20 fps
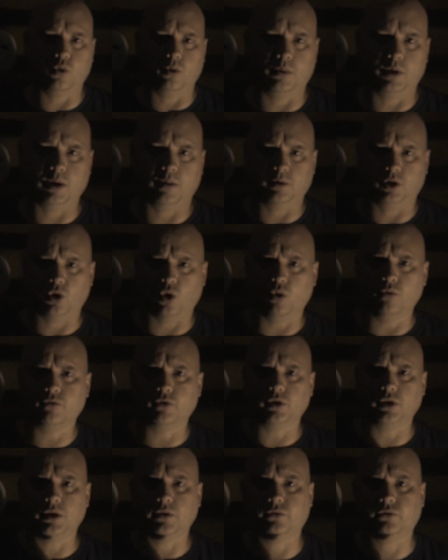were becoming
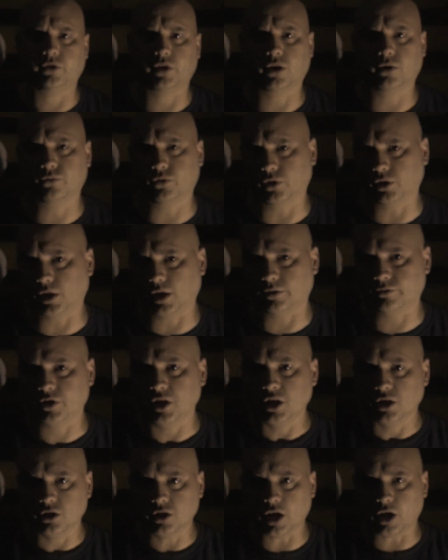overly fearful of.
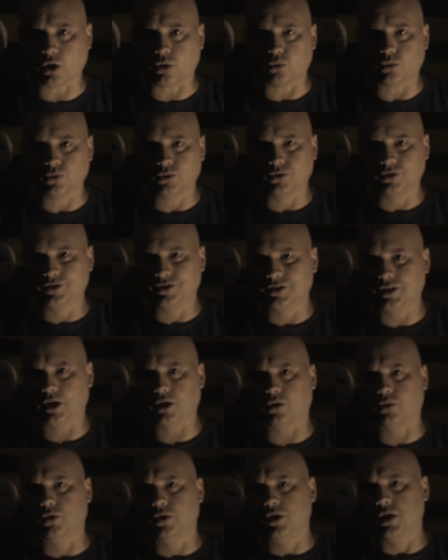No.
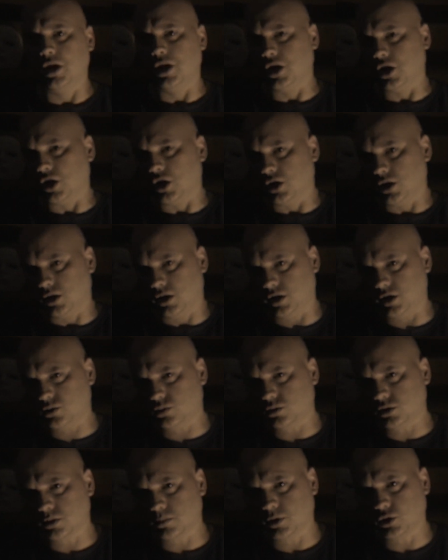This
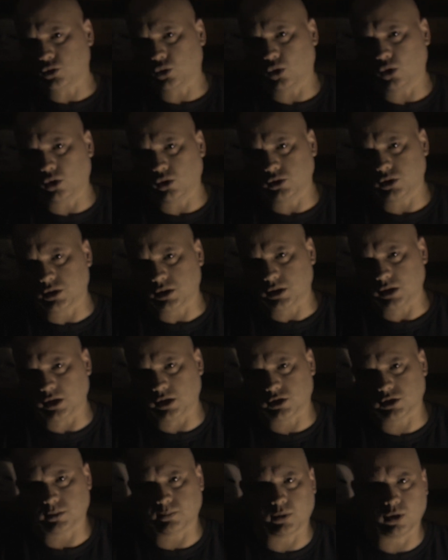was going to be told in
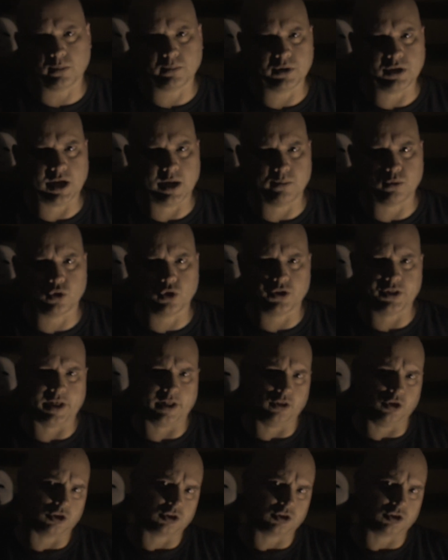a suburban neighborhood that